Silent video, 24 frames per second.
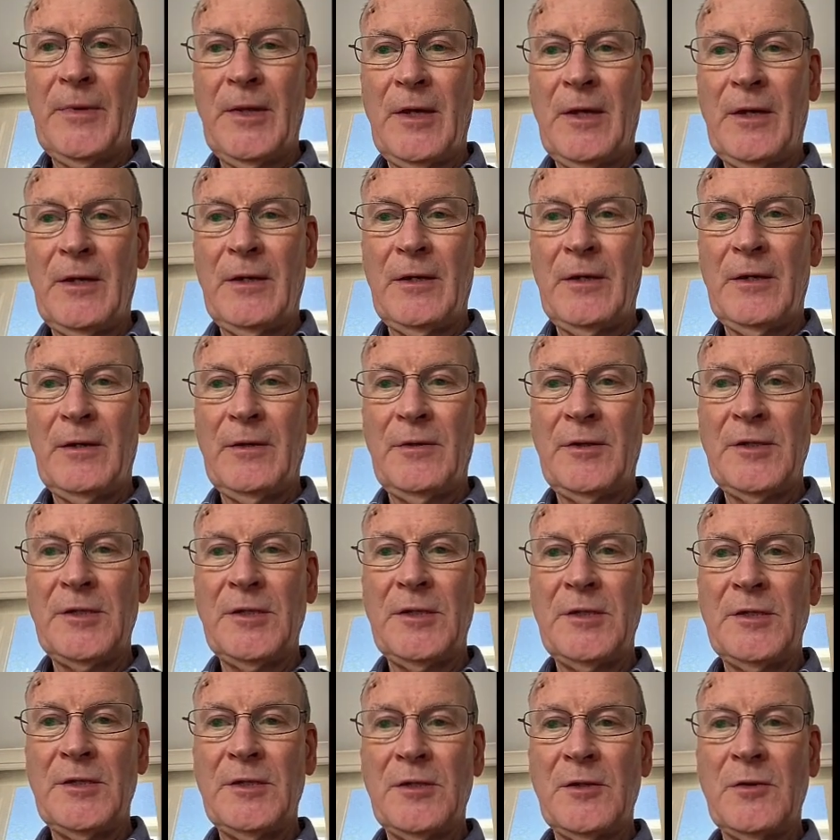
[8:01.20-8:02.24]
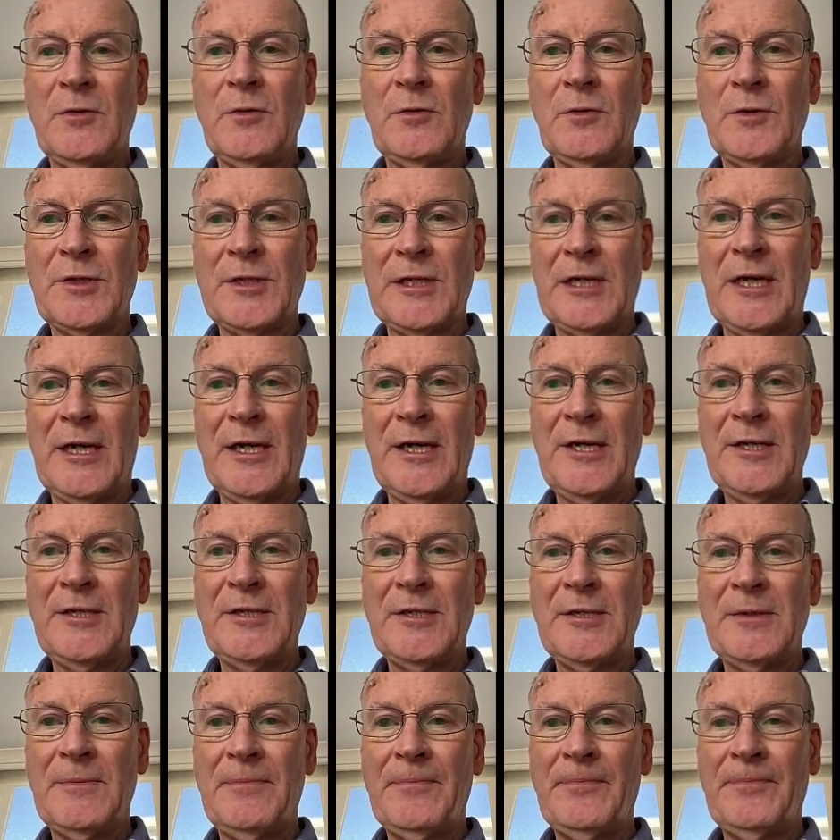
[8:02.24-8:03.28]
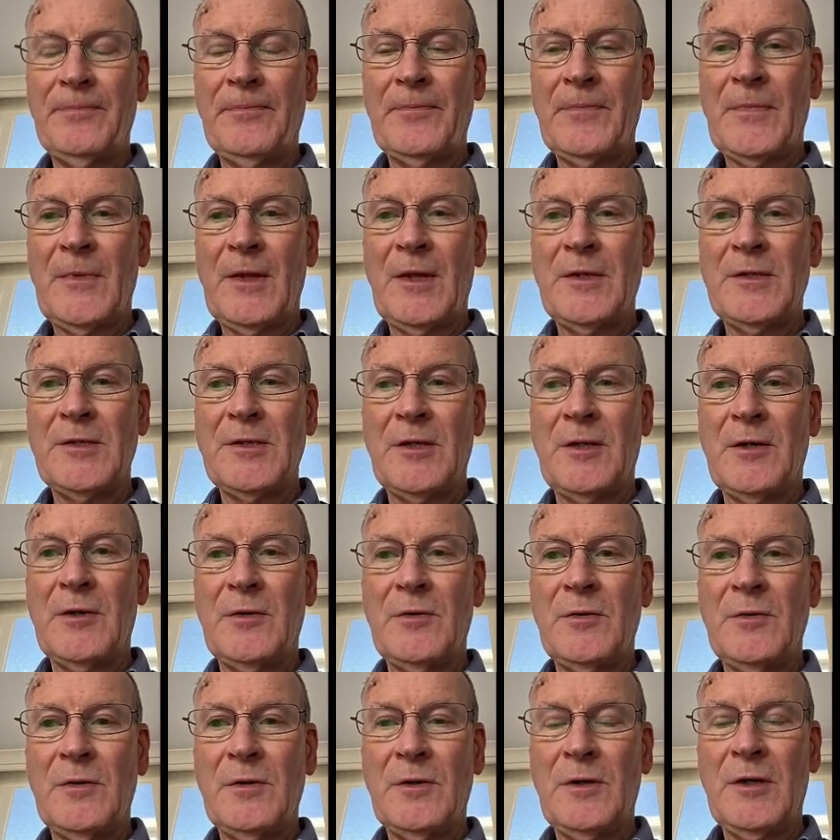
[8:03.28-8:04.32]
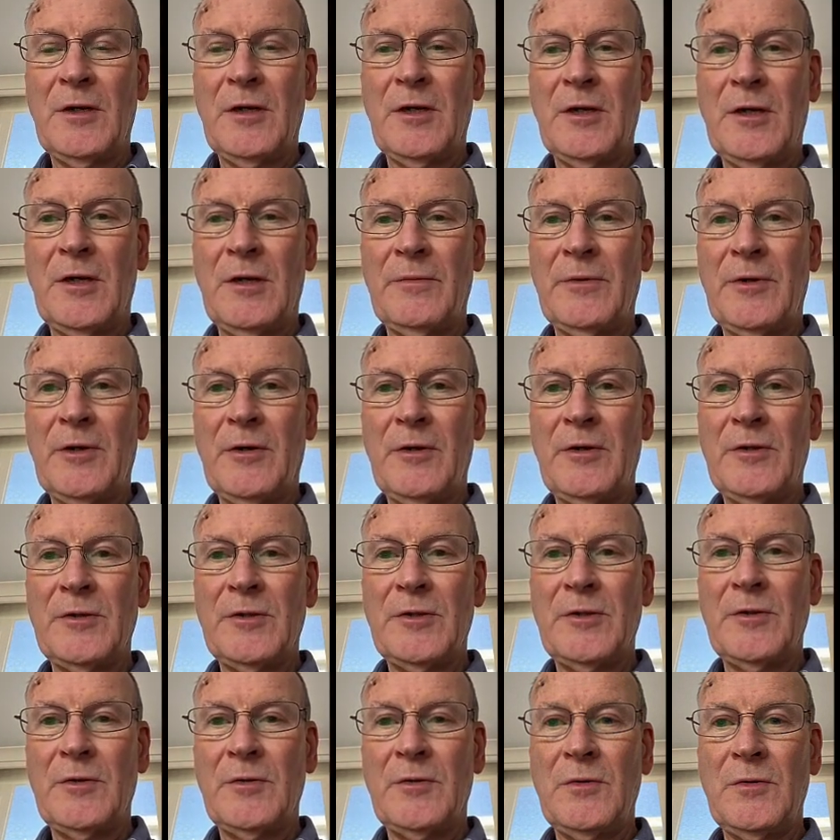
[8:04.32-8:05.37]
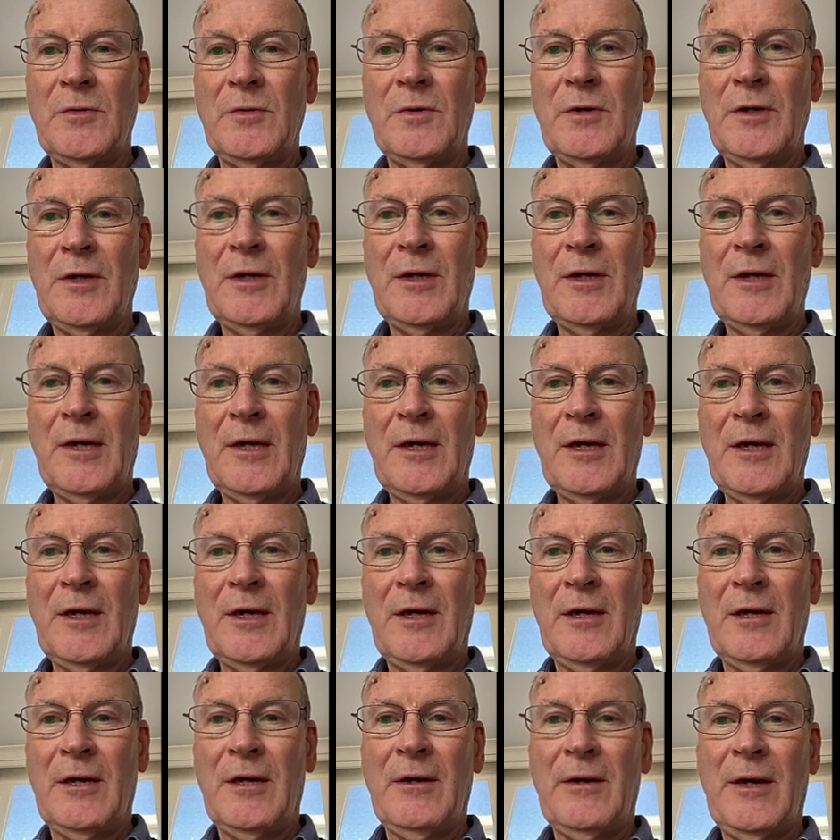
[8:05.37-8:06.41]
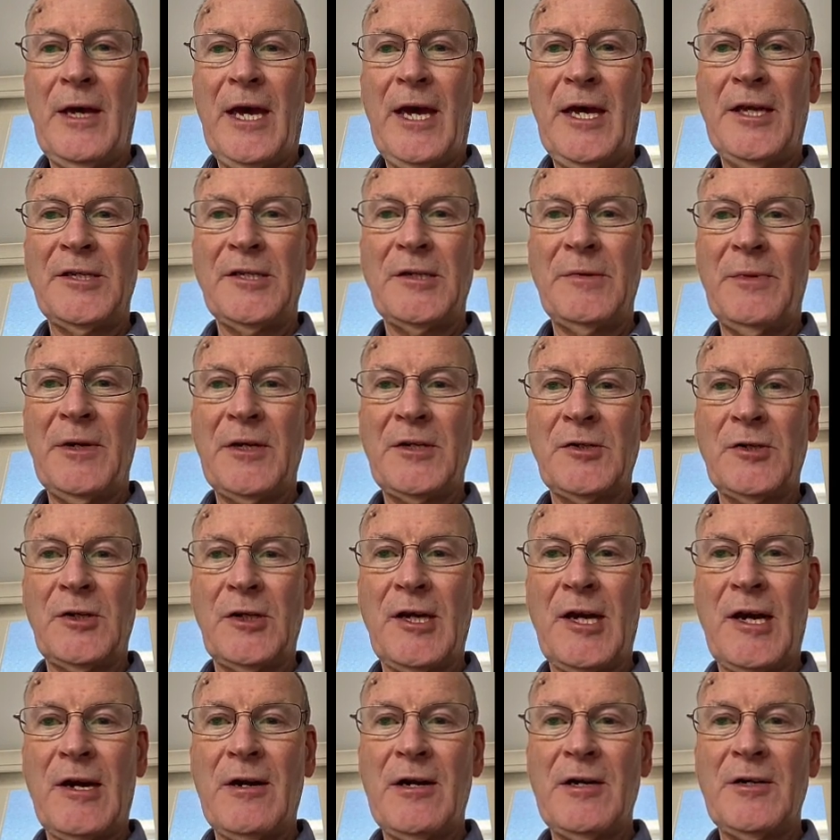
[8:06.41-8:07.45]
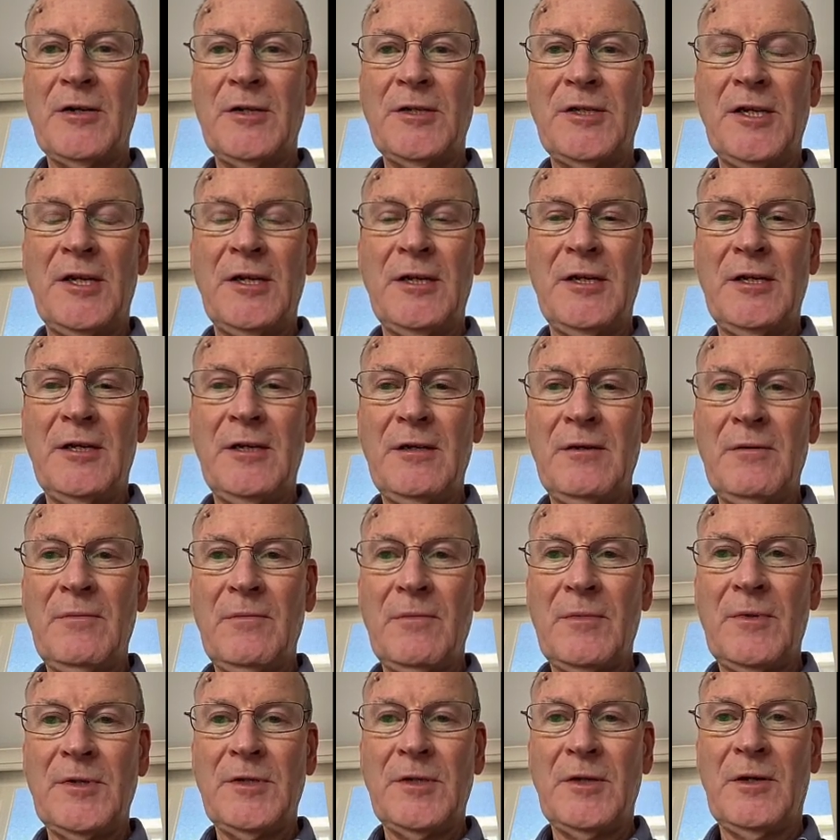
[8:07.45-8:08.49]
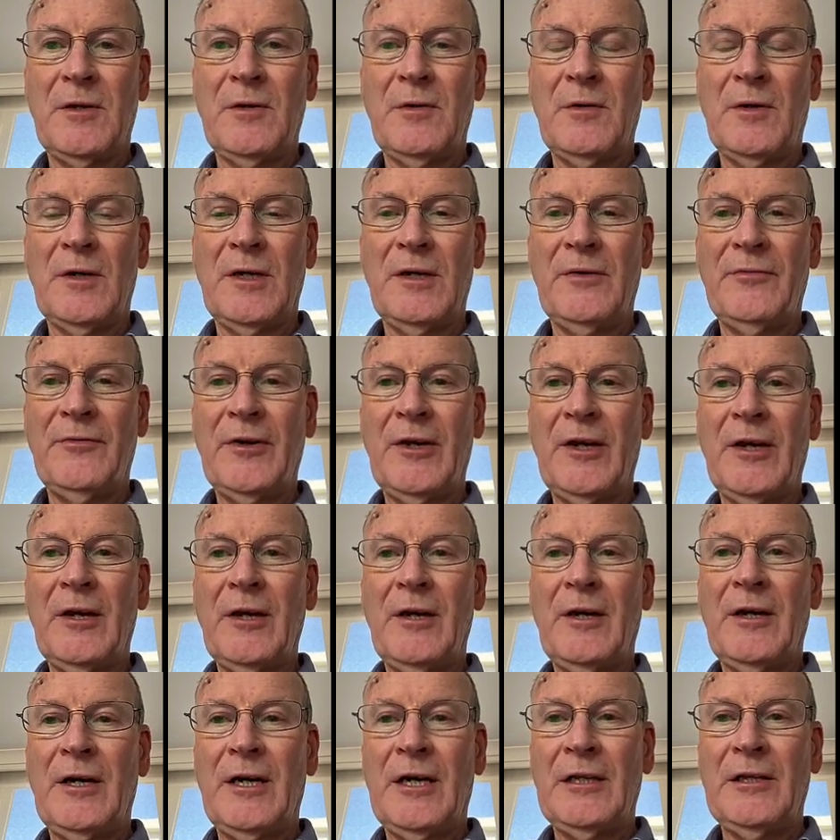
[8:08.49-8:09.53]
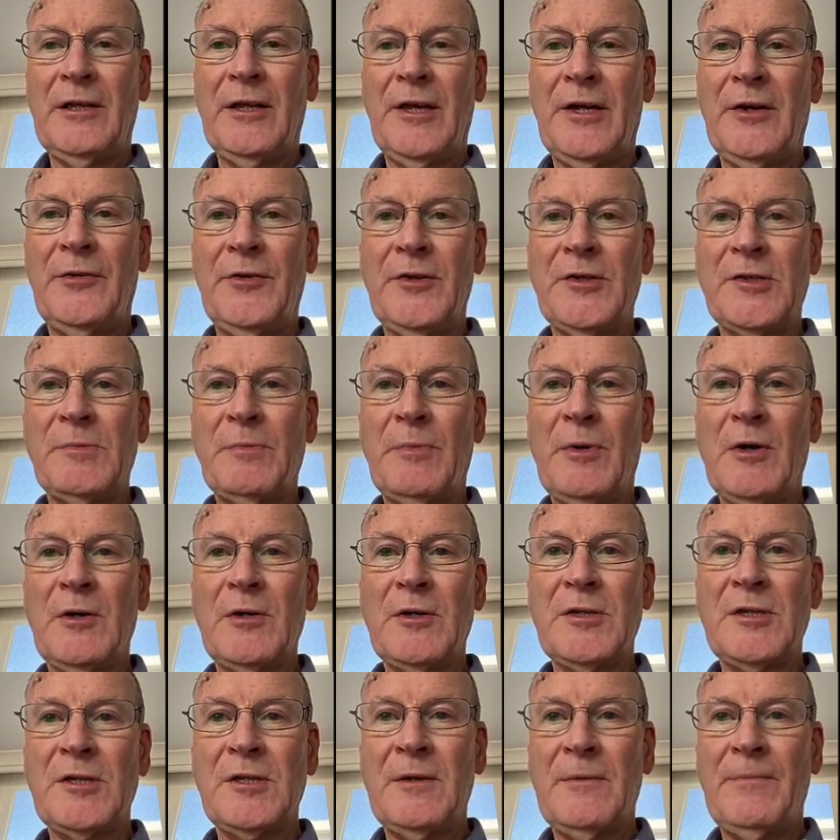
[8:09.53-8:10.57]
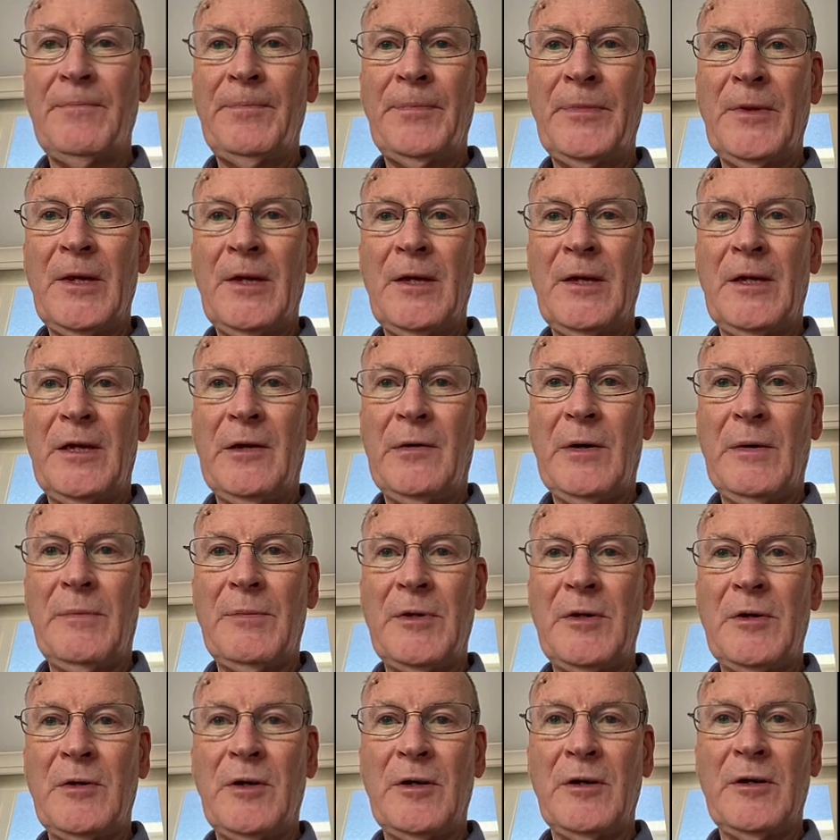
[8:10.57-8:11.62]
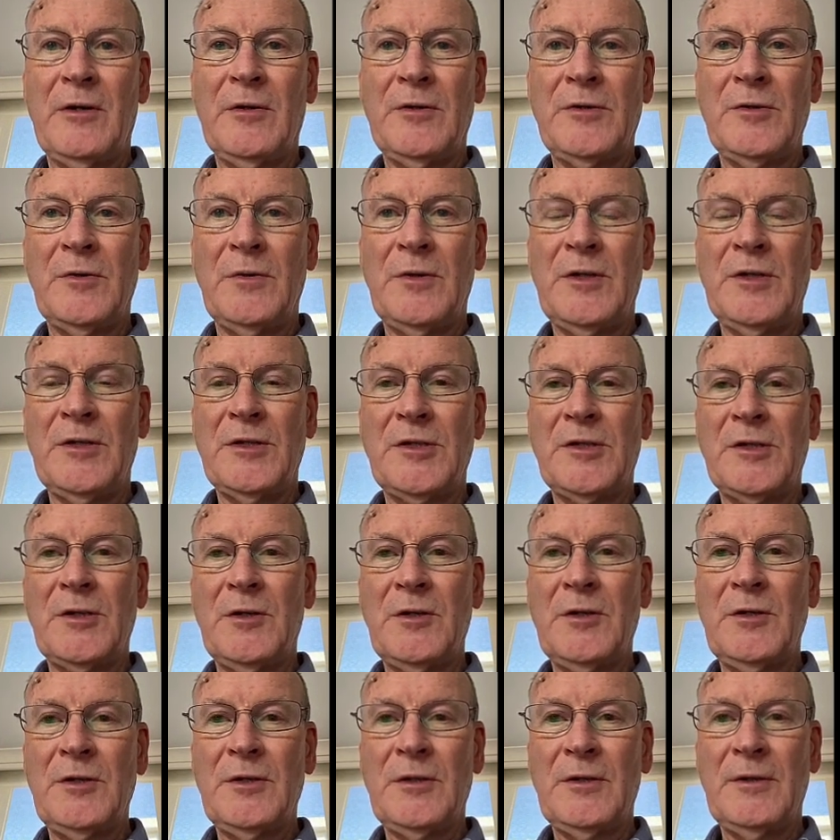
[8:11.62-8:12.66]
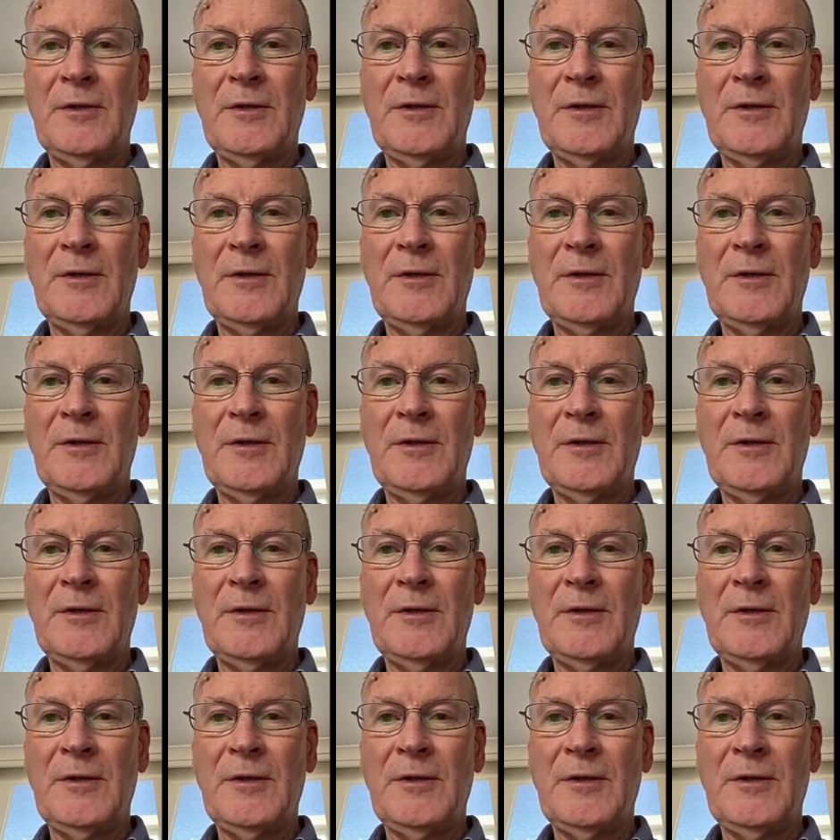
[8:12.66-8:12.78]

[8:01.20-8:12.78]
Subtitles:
This is Google Slides, so I'm going to add some extra characters in here. So I've highlighted this box. Now up here I go to Insert